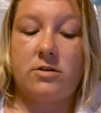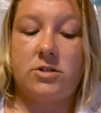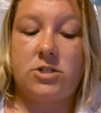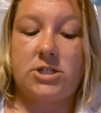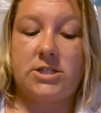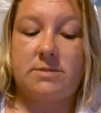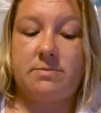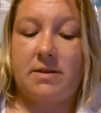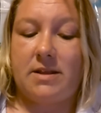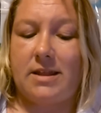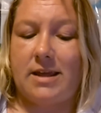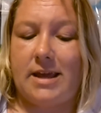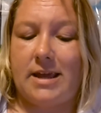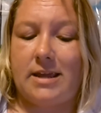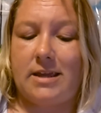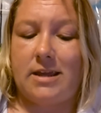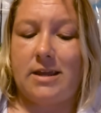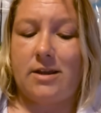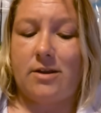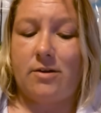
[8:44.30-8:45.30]
just be
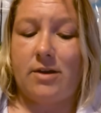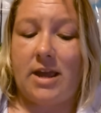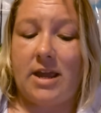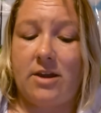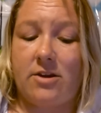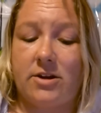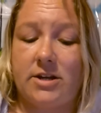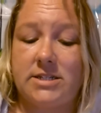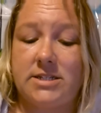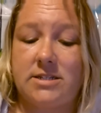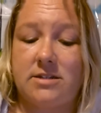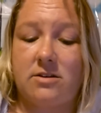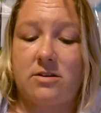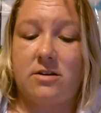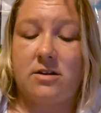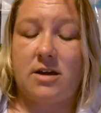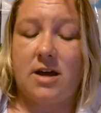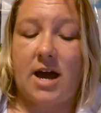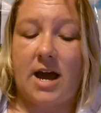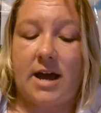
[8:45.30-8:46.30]
like, hey, Crystal,
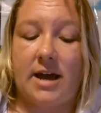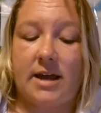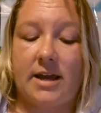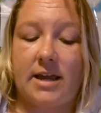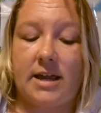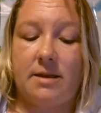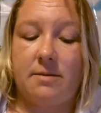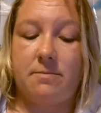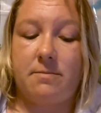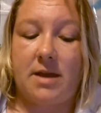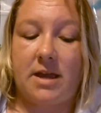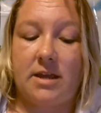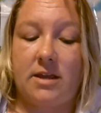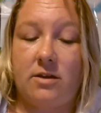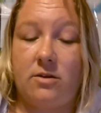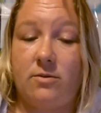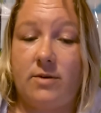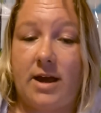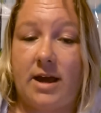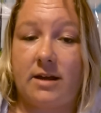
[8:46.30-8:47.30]
I met
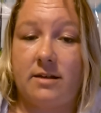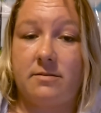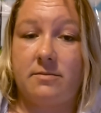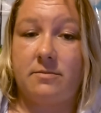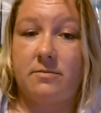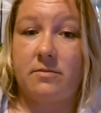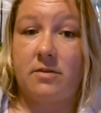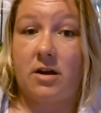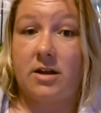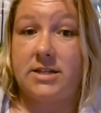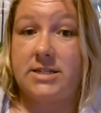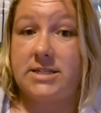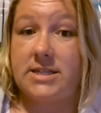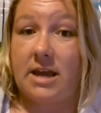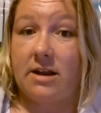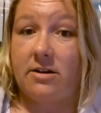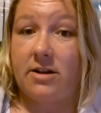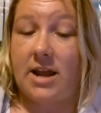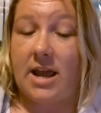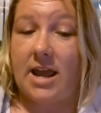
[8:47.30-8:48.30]
you on
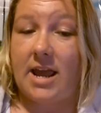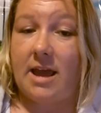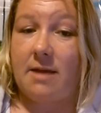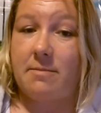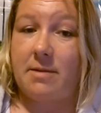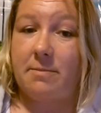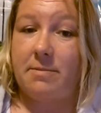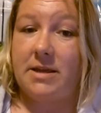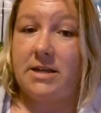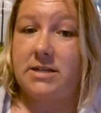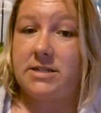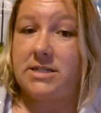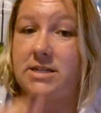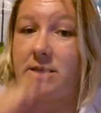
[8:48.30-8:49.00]
Saturday at my Pink